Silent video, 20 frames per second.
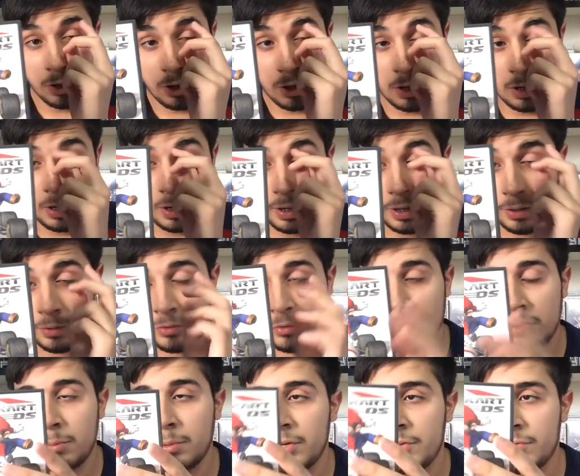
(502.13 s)
Kart. It's
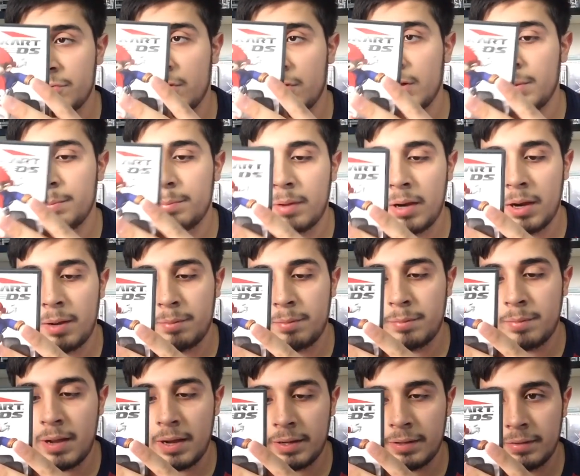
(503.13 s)
so much fun. I remember
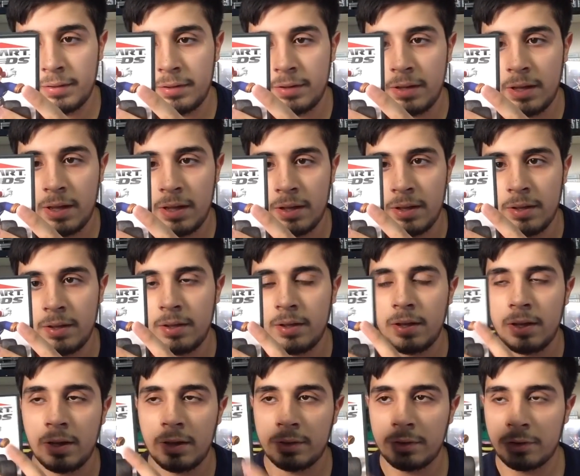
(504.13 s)
back in the day
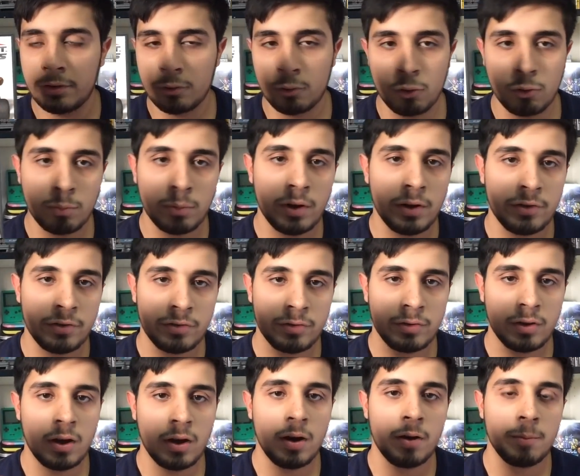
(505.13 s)
in the school bus
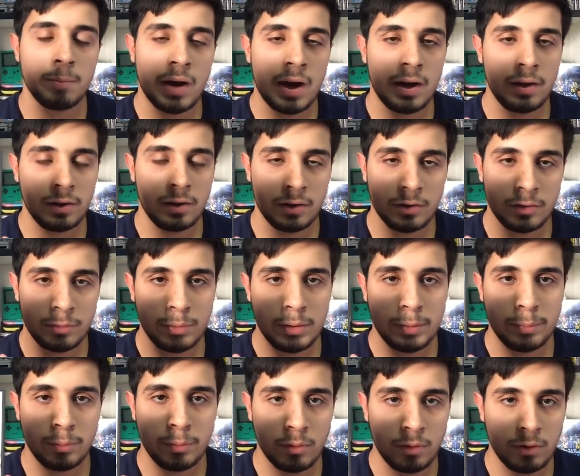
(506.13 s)
battling other
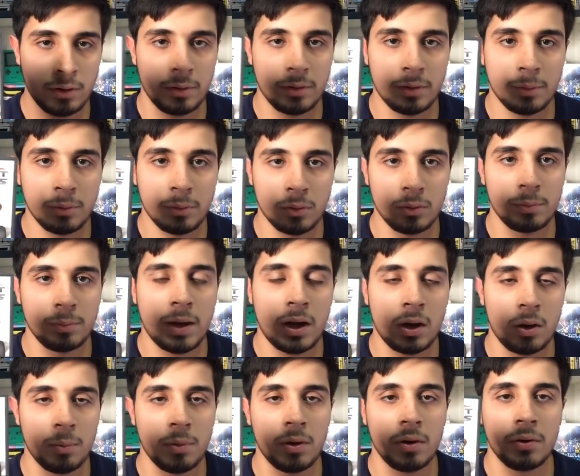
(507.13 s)
people in the balloon
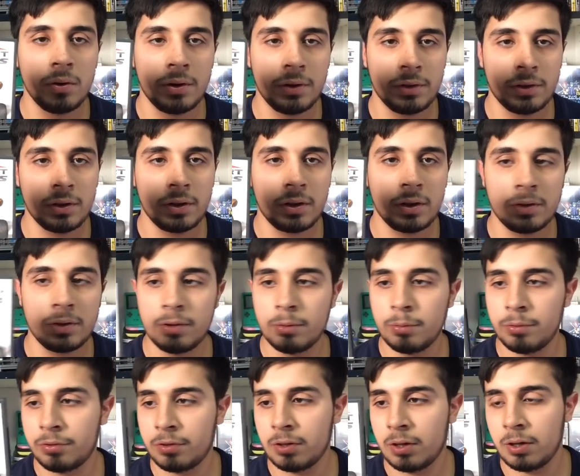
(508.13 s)
battle mode, and there
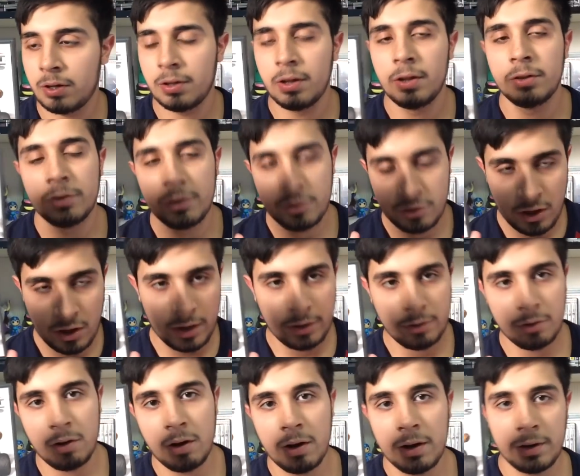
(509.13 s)
was the shine
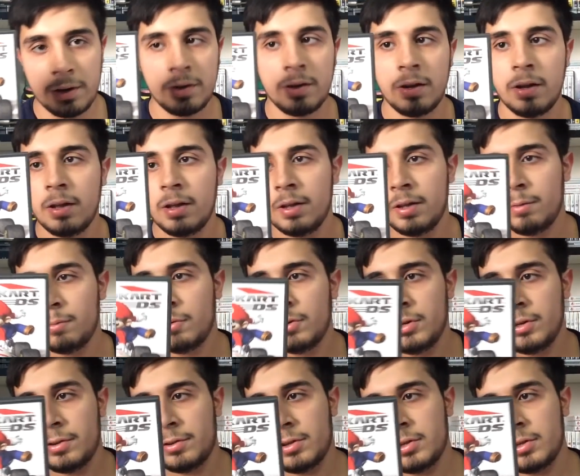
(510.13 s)
run where you had